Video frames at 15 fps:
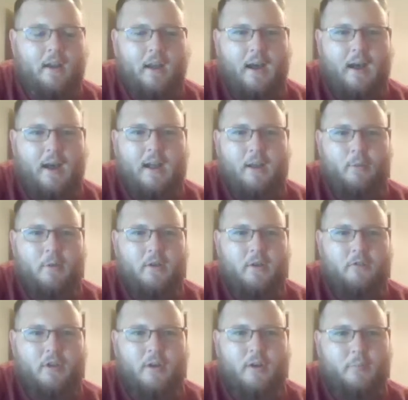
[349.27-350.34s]
I will
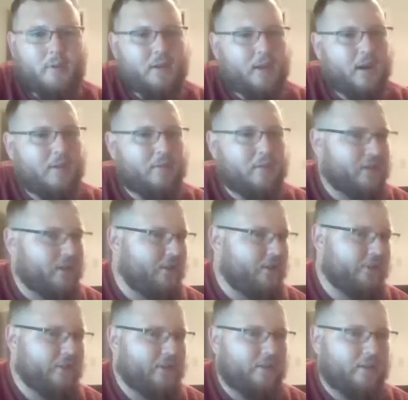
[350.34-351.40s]
jump into
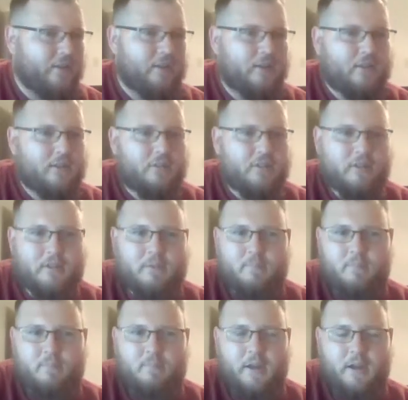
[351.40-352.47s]
conversations and just
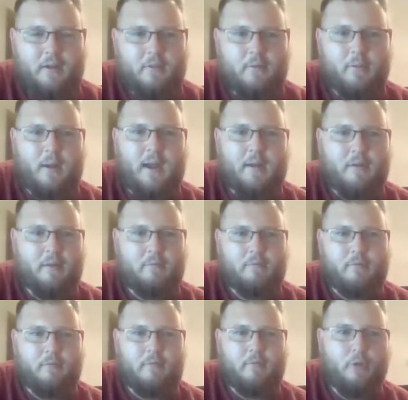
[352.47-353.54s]
have a
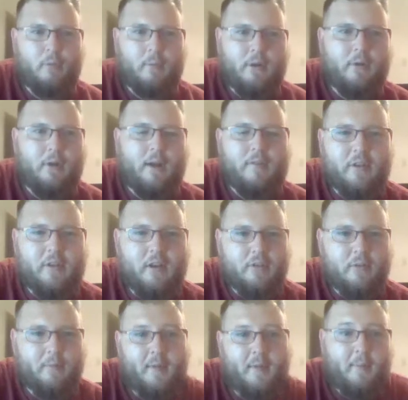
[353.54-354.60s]
full blown
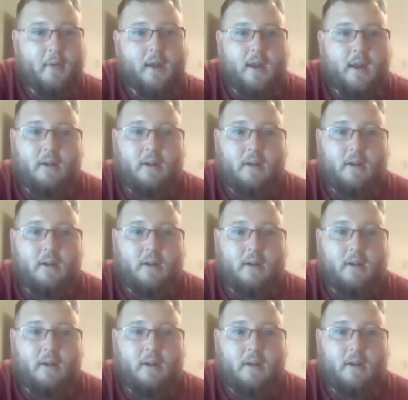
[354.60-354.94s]
conversation with anybody.